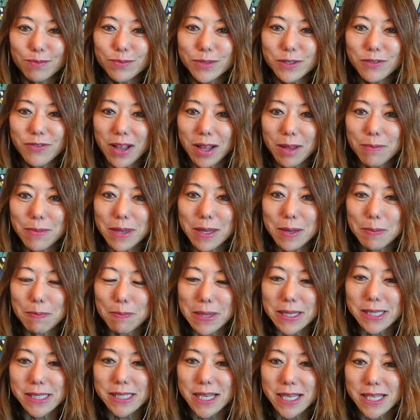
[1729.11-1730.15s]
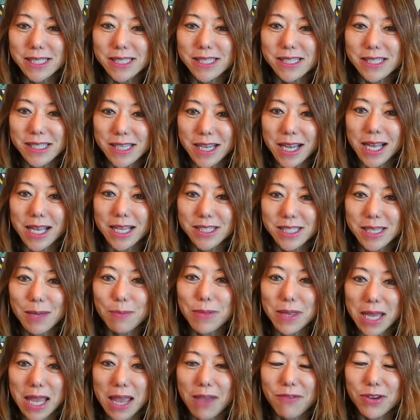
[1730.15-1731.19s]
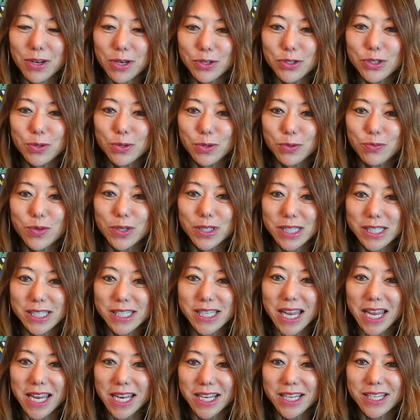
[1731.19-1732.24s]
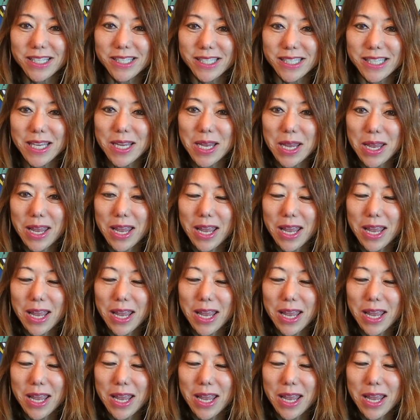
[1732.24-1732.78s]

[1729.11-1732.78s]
development business, something having to do with real estate, because